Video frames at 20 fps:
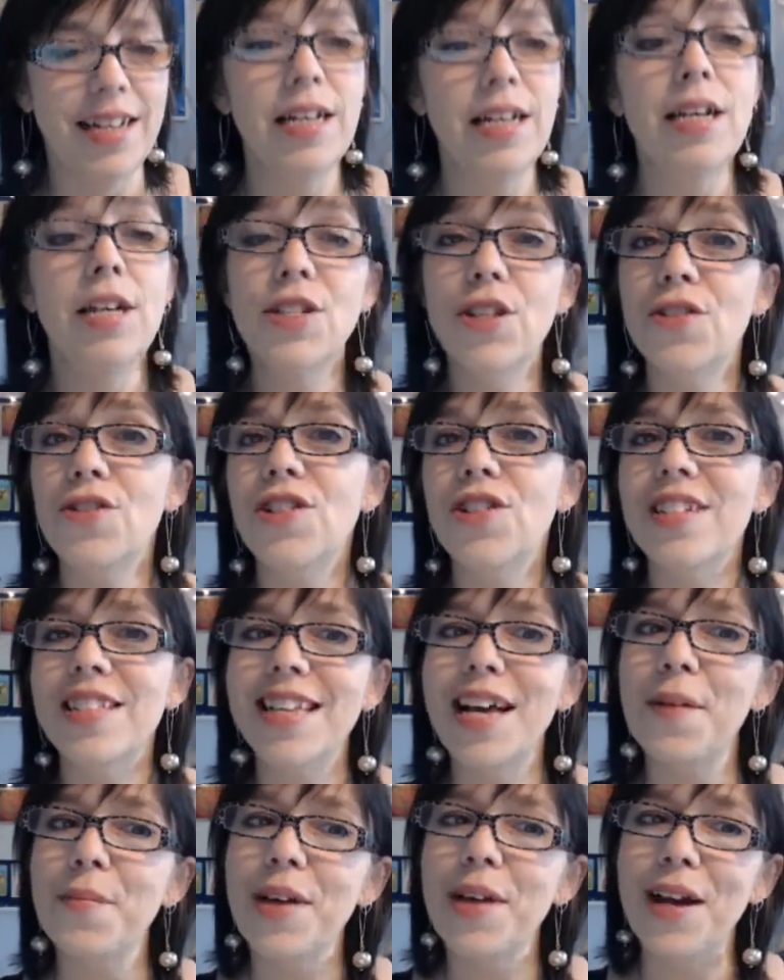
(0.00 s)
so just
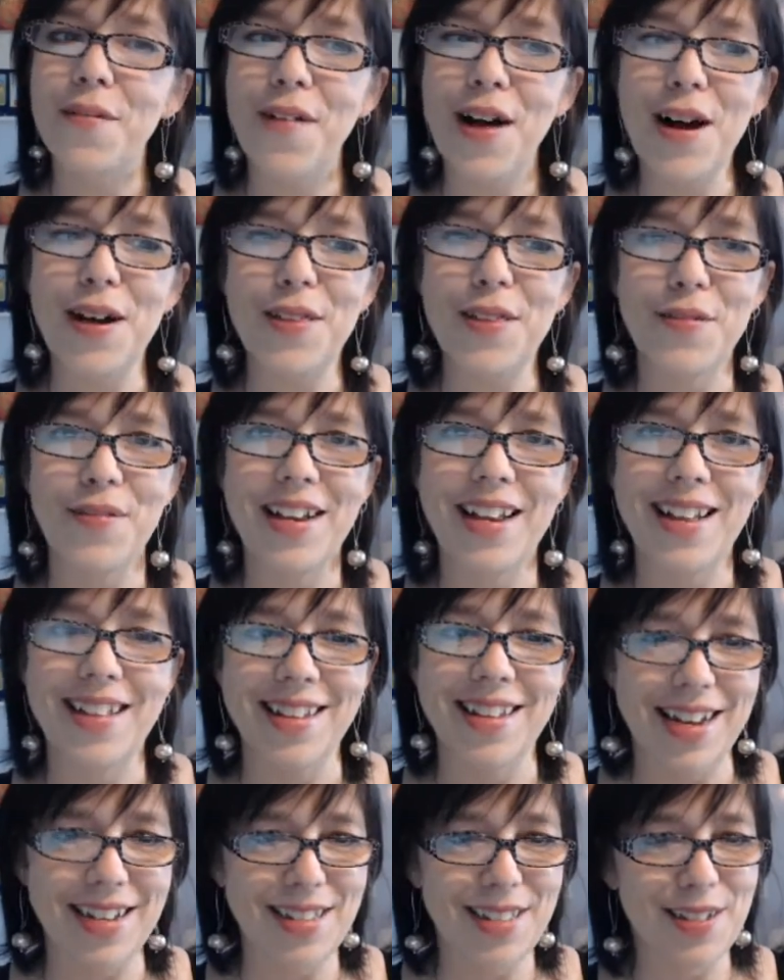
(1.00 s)
tell me I rock the reading
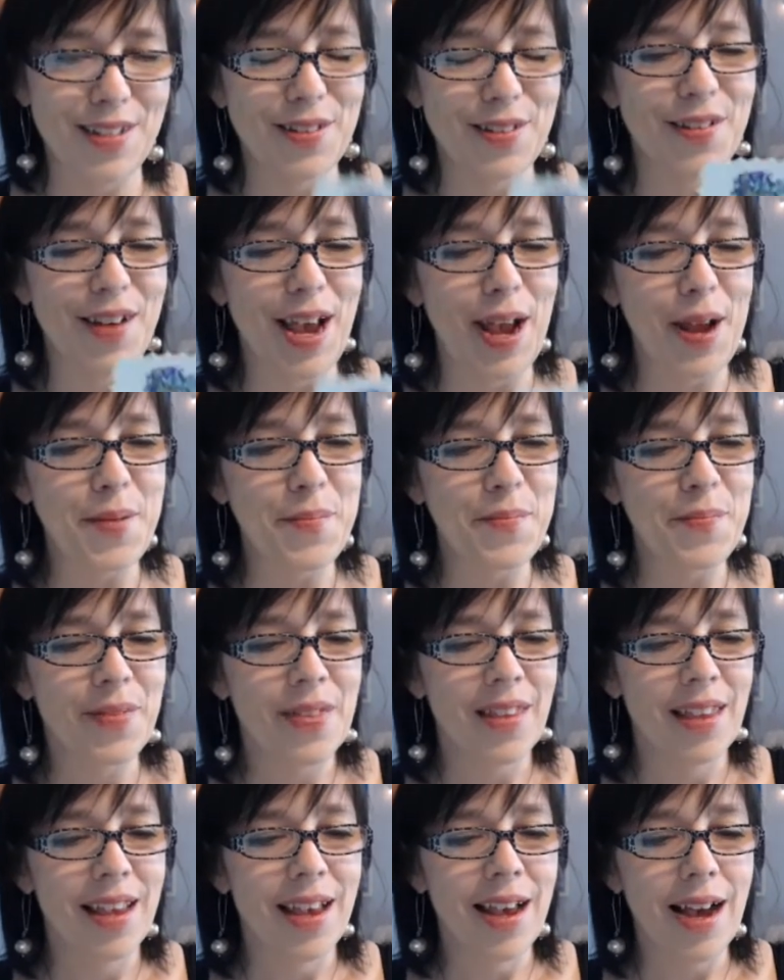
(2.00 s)
glasses, okay?
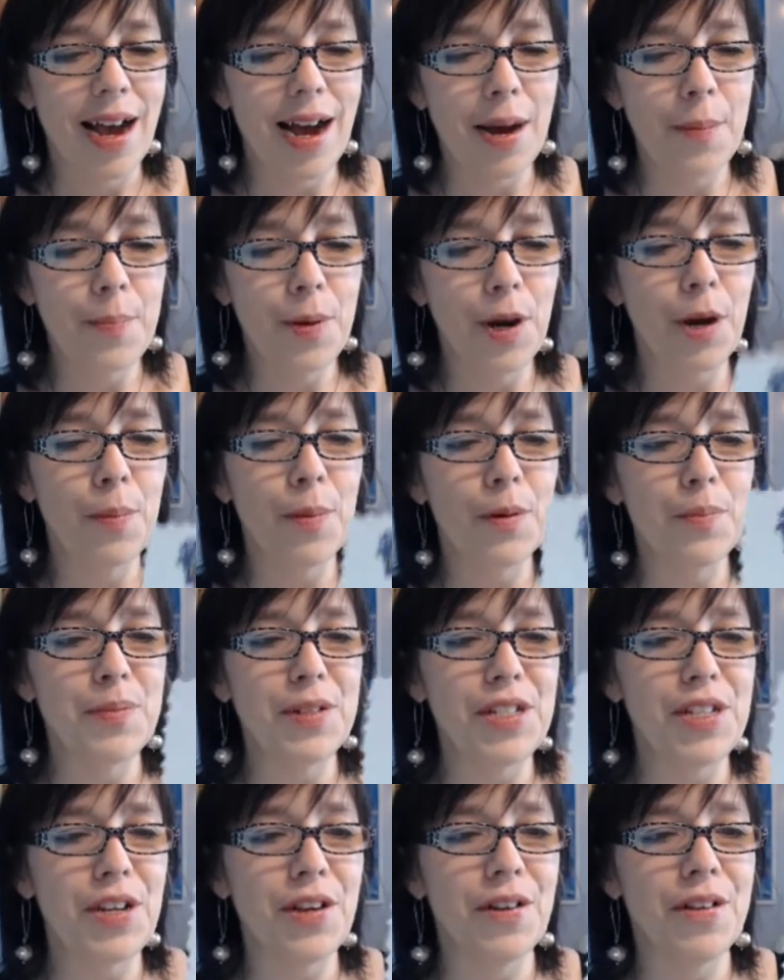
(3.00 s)
Uh, purple
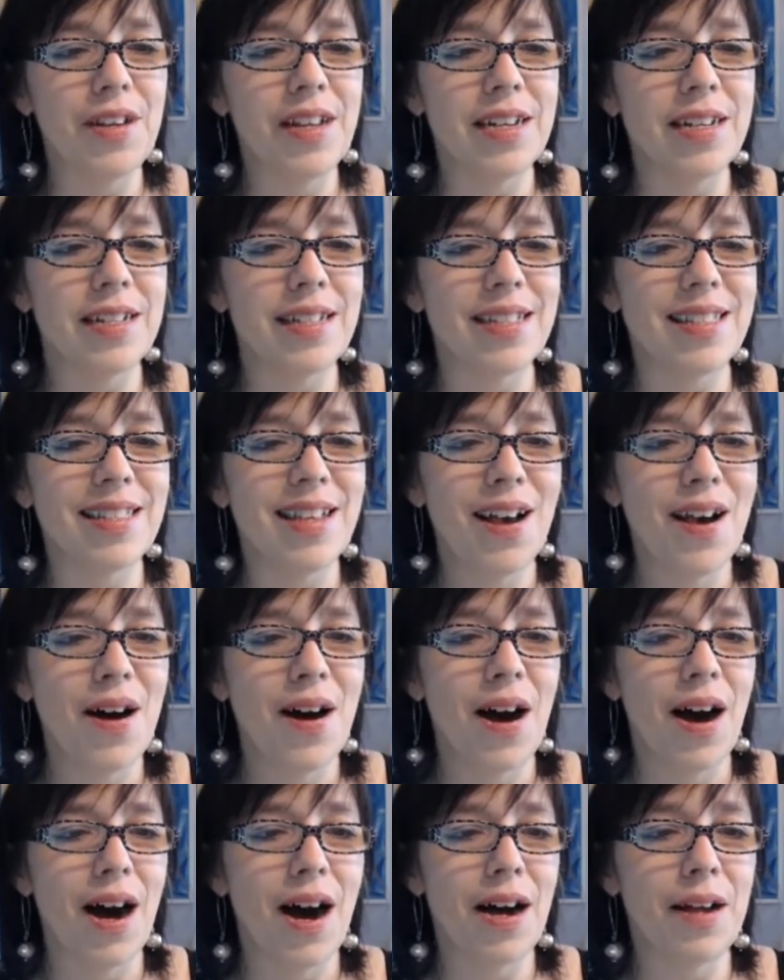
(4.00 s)
petunias
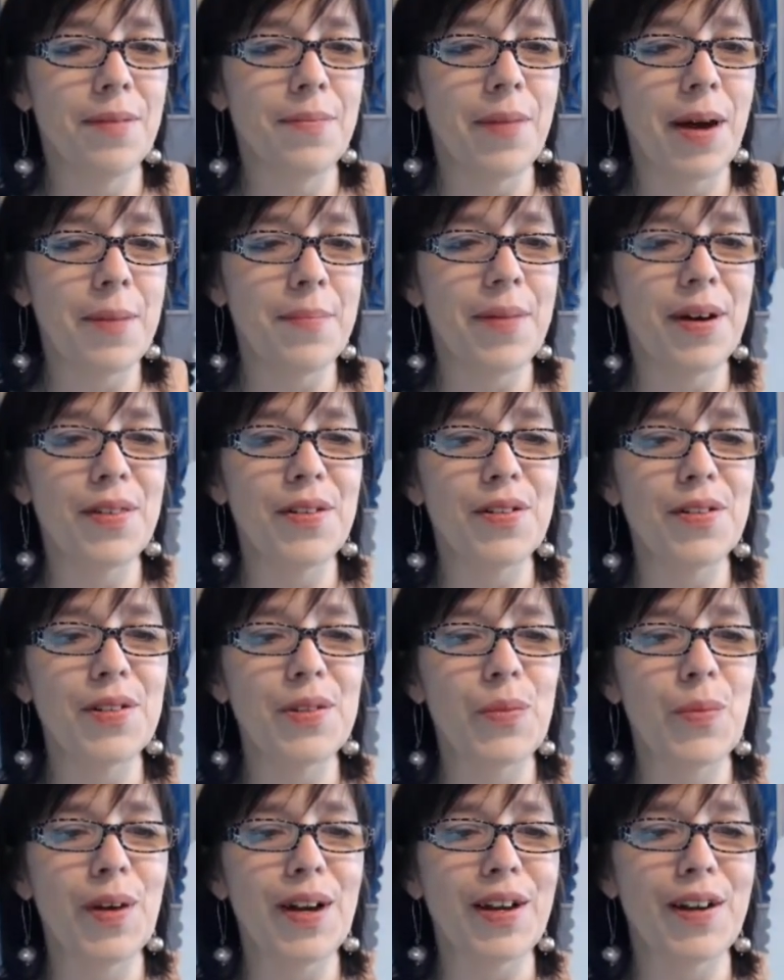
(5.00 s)
on my
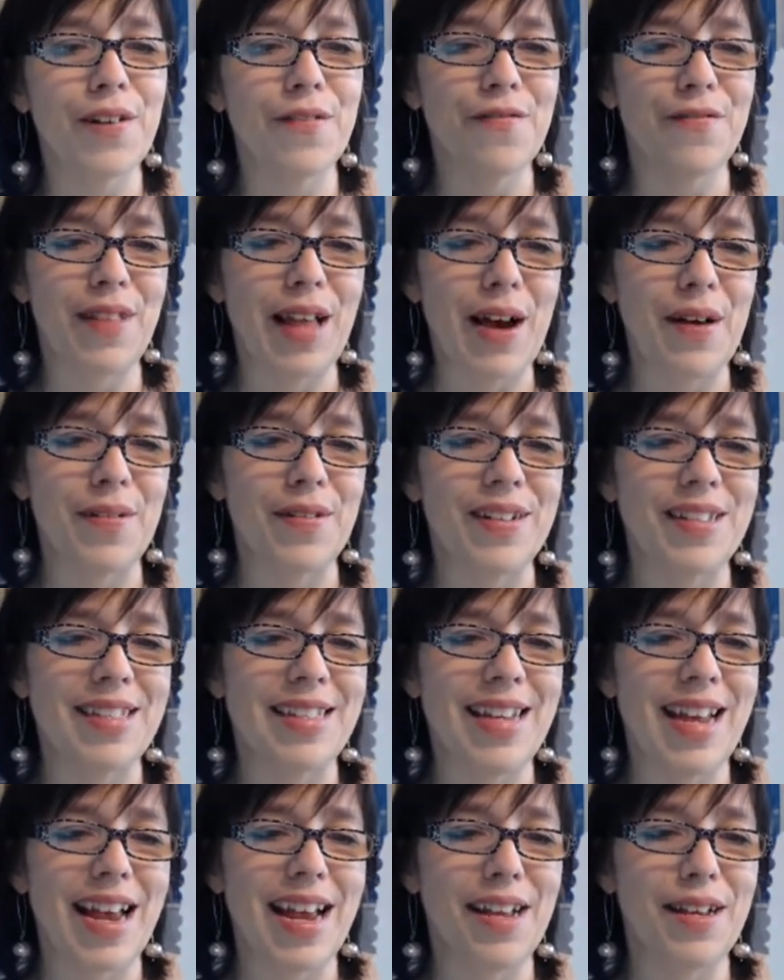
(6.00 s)
mother's wicker flower
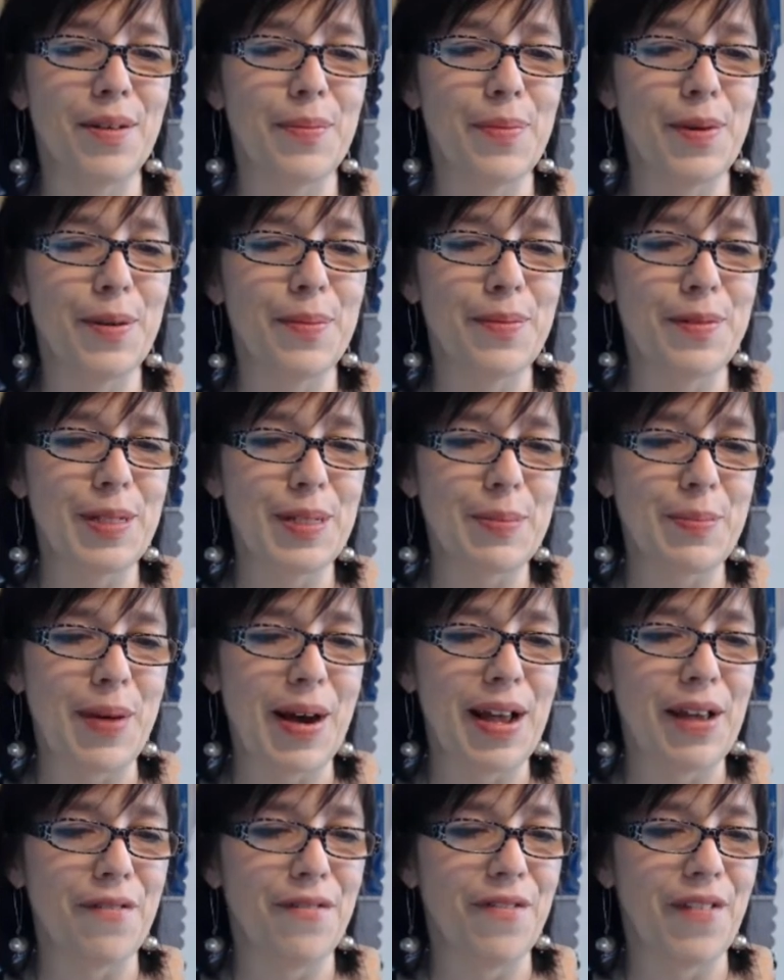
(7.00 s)
stand. Purple's
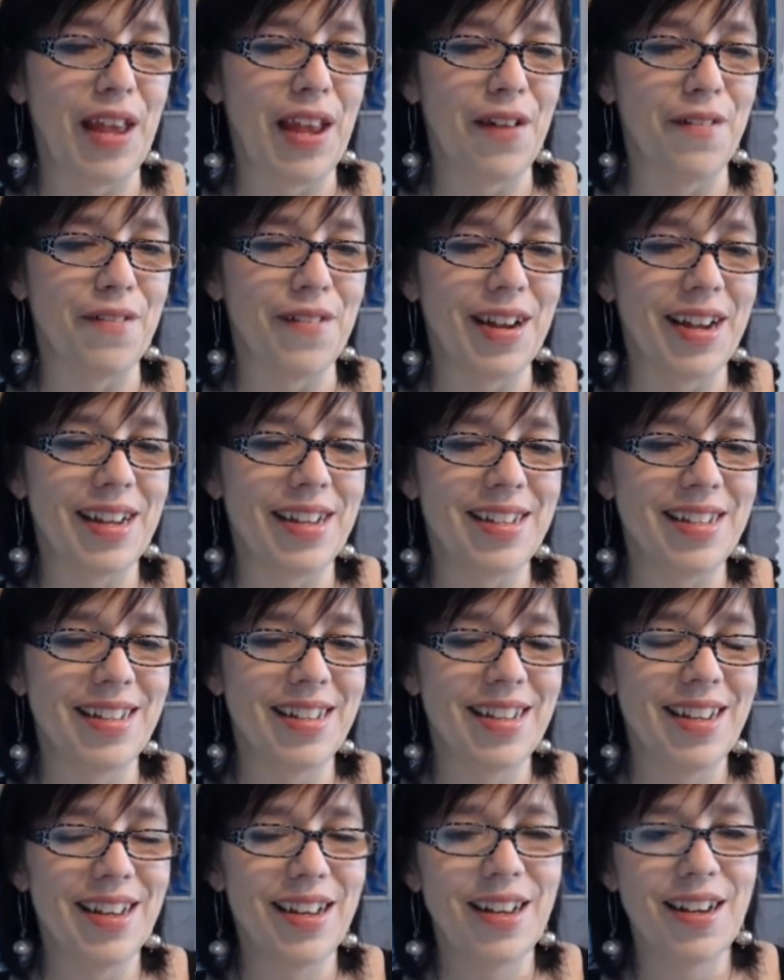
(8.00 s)
my favorite.
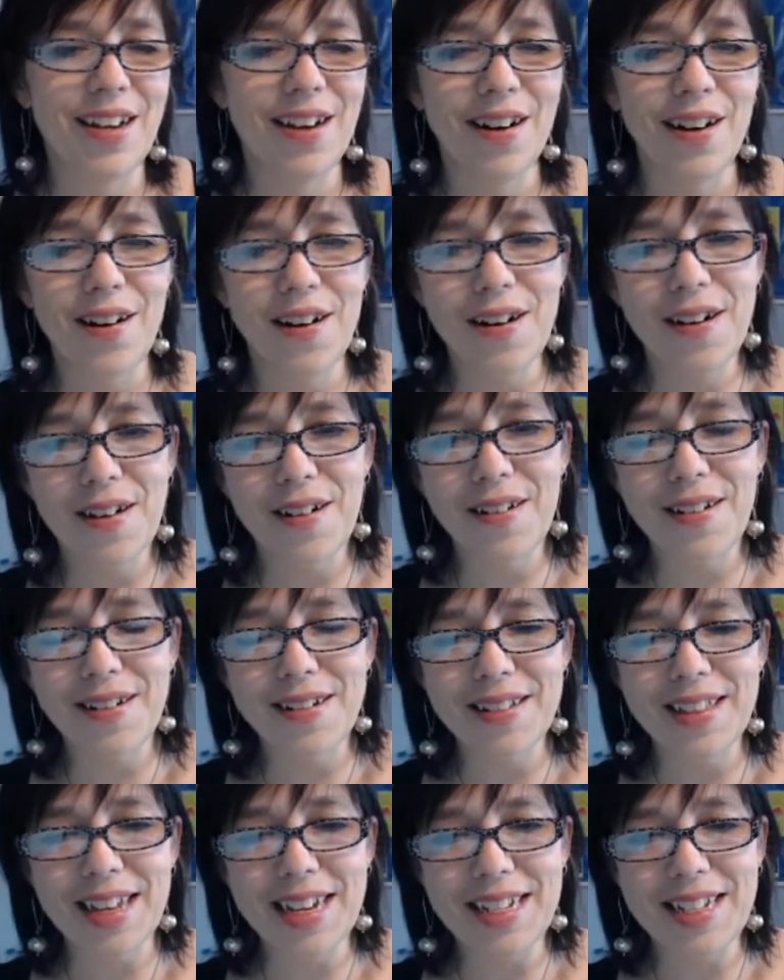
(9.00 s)

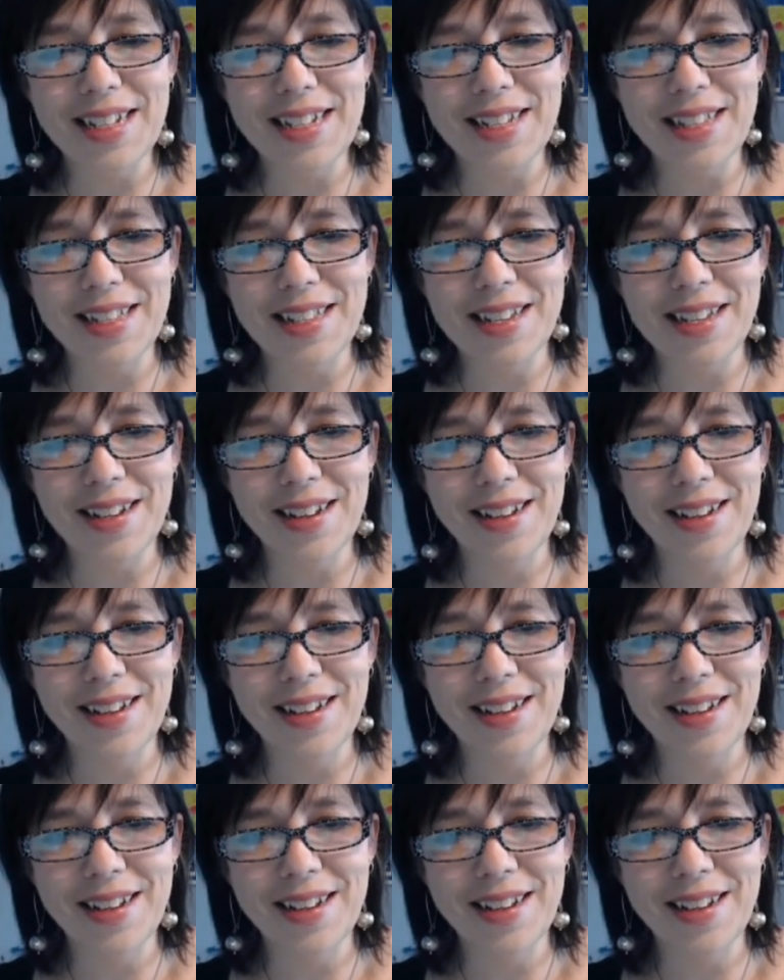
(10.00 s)
Oh, that just,